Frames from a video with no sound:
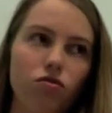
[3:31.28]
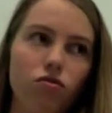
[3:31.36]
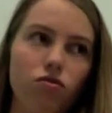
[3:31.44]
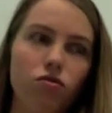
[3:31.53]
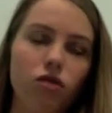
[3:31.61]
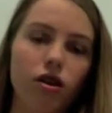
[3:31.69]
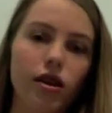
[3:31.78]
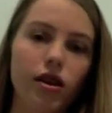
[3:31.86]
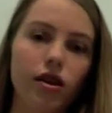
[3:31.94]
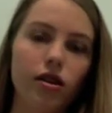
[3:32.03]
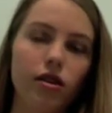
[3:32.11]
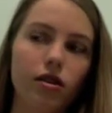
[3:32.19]

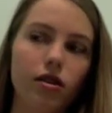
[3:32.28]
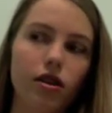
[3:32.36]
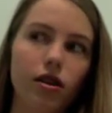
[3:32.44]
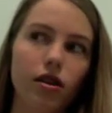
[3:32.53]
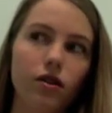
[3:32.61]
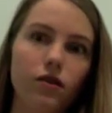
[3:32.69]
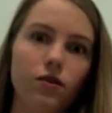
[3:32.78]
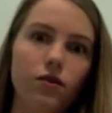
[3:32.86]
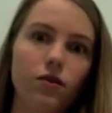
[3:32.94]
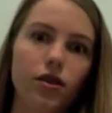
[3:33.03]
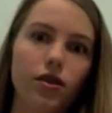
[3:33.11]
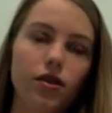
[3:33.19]
right
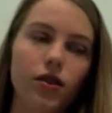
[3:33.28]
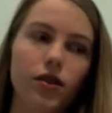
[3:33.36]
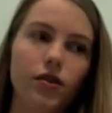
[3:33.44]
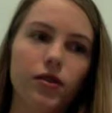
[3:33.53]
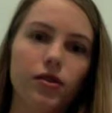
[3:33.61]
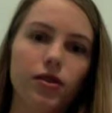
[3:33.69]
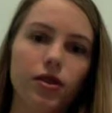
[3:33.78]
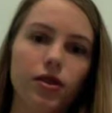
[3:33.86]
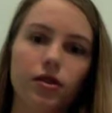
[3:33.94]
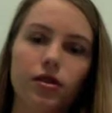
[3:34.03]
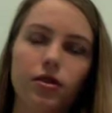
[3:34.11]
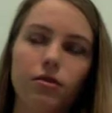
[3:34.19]
halfway through the
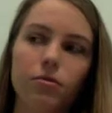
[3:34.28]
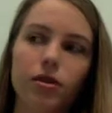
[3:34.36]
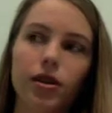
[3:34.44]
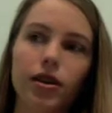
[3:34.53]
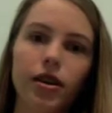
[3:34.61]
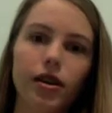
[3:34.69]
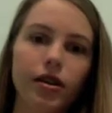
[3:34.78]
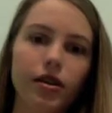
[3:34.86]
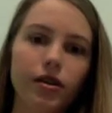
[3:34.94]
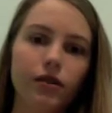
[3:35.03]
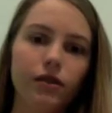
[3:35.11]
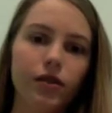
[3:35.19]
second number, I
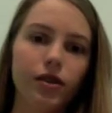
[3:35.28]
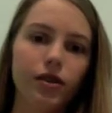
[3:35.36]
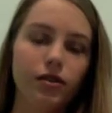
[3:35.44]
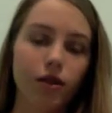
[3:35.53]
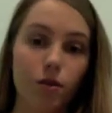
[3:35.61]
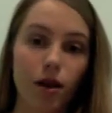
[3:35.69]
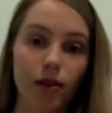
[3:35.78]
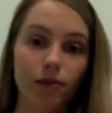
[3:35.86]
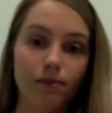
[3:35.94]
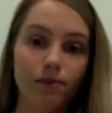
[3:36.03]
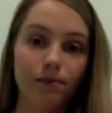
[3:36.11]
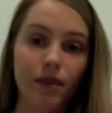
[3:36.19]
didn't feel so well.
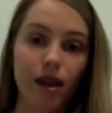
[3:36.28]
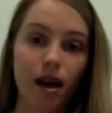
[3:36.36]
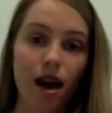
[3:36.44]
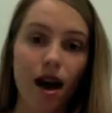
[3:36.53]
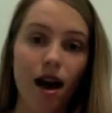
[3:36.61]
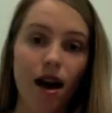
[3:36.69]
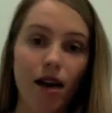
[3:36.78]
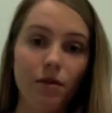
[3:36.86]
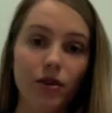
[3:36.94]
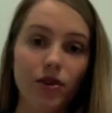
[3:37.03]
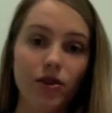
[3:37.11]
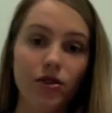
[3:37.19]
I
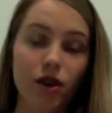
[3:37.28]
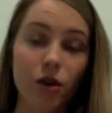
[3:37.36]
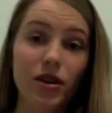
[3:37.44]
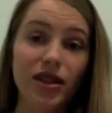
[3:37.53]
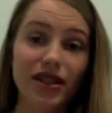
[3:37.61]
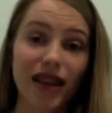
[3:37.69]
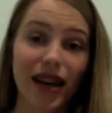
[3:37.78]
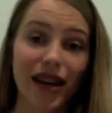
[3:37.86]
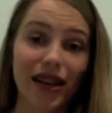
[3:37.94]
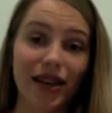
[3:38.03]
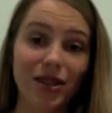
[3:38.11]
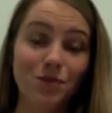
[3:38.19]
was so
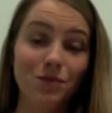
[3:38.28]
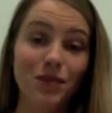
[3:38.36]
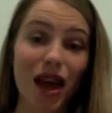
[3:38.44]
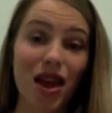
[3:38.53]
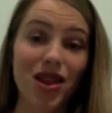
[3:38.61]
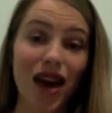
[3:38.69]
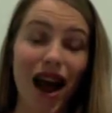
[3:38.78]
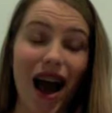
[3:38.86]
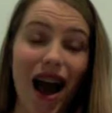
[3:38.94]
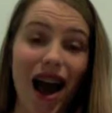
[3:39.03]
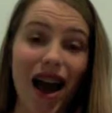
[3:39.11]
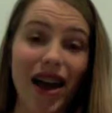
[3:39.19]
excited that
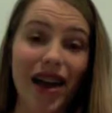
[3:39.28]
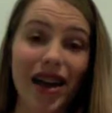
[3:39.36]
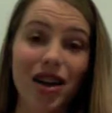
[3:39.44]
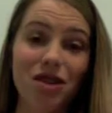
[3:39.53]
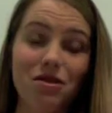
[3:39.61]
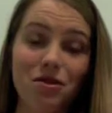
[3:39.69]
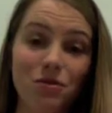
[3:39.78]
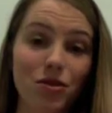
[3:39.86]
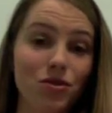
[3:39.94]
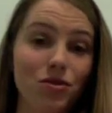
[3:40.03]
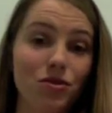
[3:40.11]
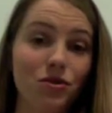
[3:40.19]
I
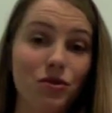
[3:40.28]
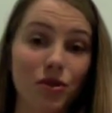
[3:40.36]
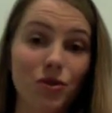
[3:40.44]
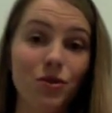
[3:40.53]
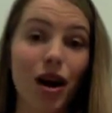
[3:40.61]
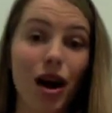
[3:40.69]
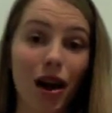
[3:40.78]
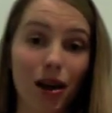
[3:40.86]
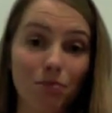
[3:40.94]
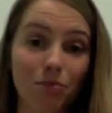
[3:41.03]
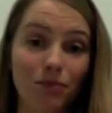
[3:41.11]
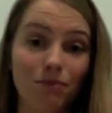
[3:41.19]
almost threw
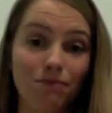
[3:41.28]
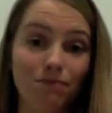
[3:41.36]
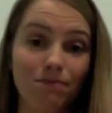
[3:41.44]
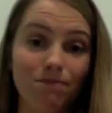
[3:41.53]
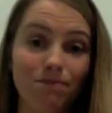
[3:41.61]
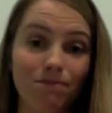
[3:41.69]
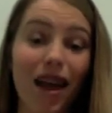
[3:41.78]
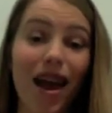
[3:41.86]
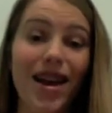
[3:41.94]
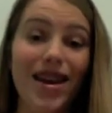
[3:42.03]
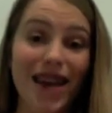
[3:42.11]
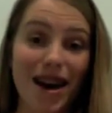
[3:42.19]
up.
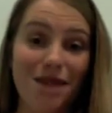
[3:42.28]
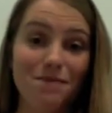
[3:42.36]
Yeah.